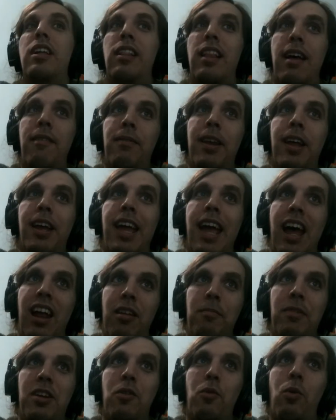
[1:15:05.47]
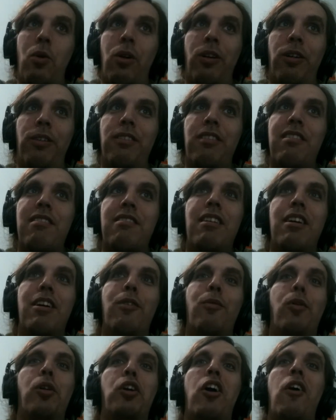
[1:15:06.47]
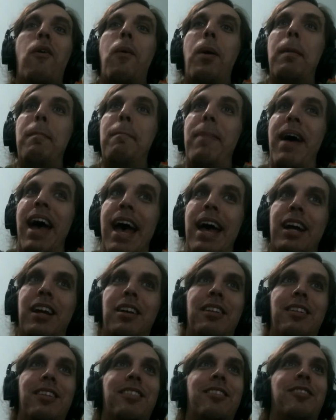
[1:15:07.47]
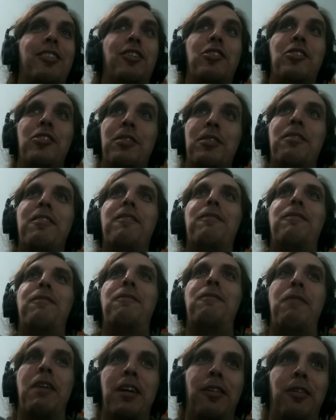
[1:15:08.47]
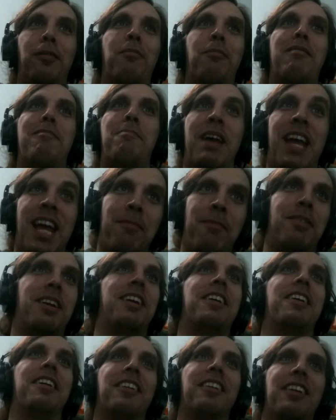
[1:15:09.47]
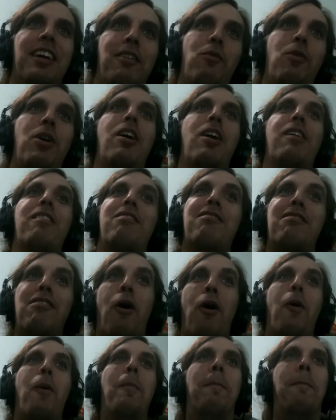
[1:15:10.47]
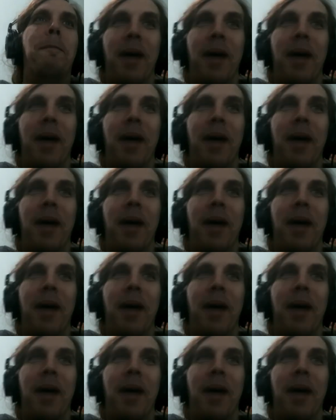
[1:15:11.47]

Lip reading: 11 Academy Awards. We're going back to good films, baby. We are so